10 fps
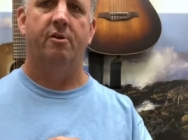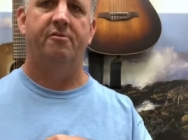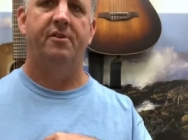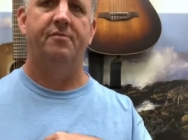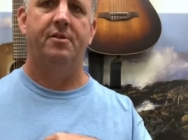a
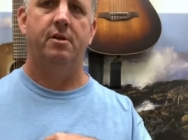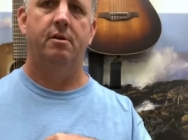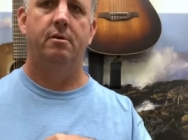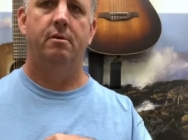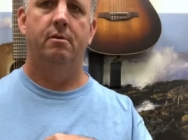fifth.
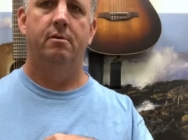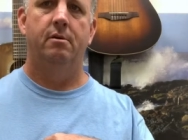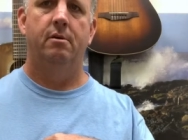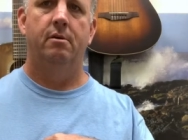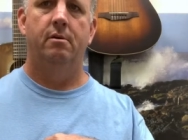
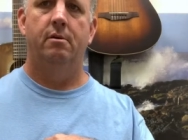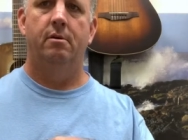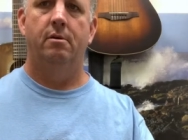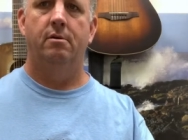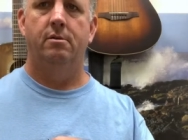
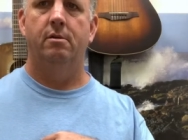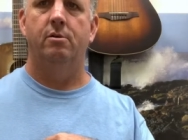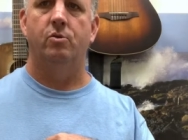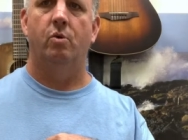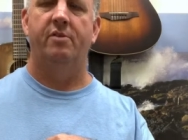So
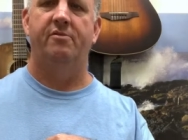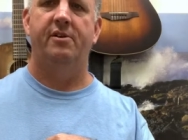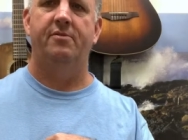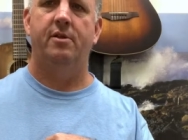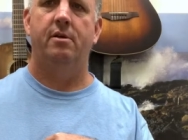there's
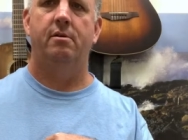1/5,